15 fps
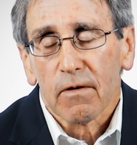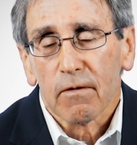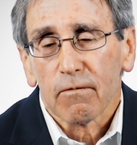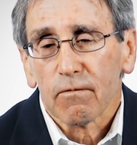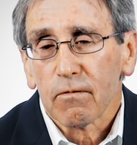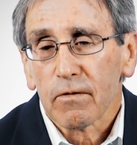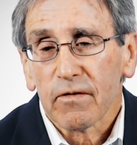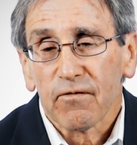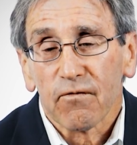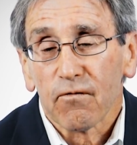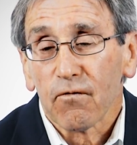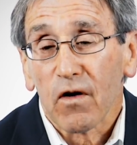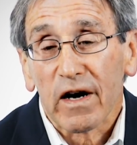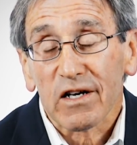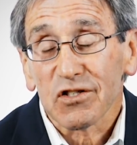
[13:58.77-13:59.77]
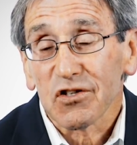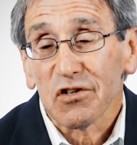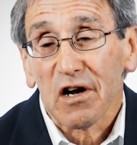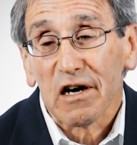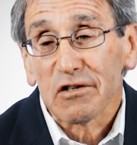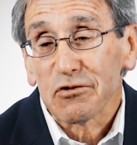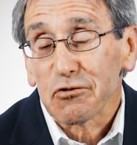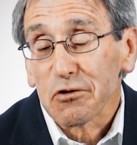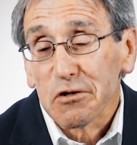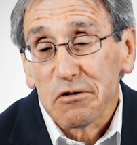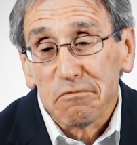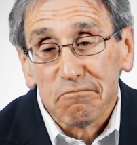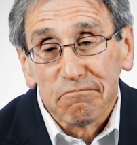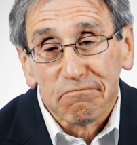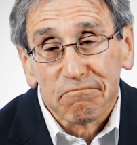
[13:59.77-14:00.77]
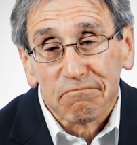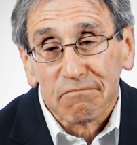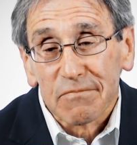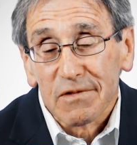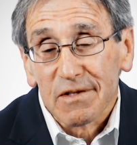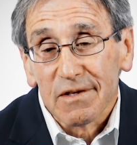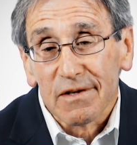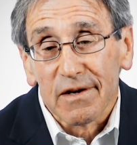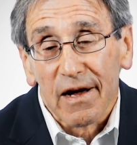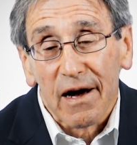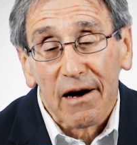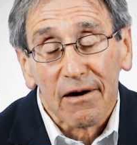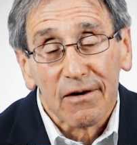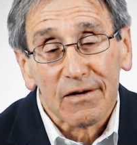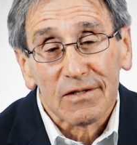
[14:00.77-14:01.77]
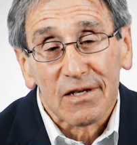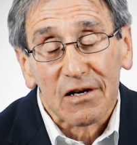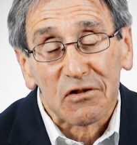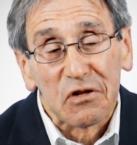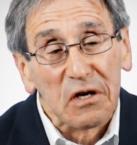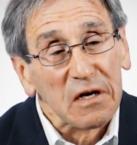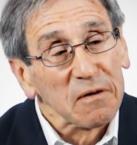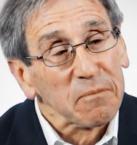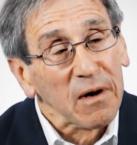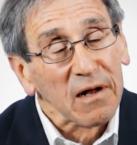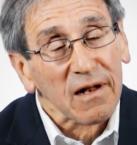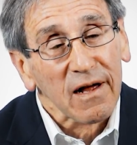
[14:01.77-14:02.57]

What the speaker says: of Frank Sinatra, now as I think of my